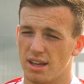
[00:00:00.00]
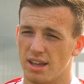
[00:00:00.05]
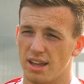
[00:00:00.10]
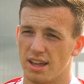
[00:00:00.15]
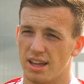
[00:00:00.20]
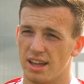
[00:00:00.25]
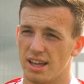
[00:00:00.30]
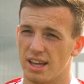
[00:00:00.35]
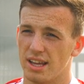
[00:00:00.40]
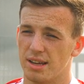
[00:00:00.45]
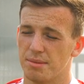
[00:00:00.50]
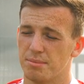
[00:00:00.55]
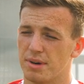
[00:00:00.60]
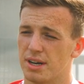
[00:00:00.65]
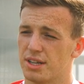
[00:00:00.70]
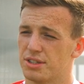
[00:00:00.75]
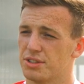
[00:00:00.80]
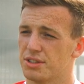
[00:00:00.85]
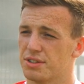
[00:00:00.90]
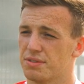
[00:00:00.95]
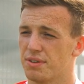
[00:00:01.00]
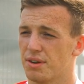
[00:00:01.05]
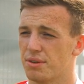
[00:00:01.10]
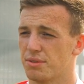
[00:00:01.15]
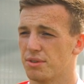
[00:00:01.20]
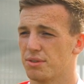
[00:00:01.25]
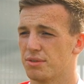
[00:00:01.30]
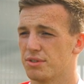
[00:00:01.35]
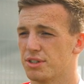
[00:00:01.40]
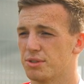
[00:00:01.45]
Um, I just
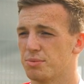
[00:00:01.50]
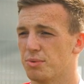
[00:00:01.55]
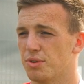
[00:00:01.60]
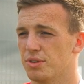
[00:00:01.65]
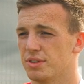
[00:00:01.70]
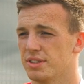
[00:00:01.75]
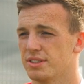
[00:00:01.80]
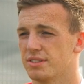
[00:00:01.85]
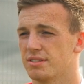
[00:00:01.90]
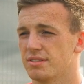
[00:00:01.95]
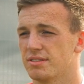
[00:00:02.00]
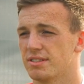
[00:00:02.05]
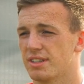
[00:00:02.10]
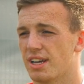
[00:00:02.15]
found out this morning.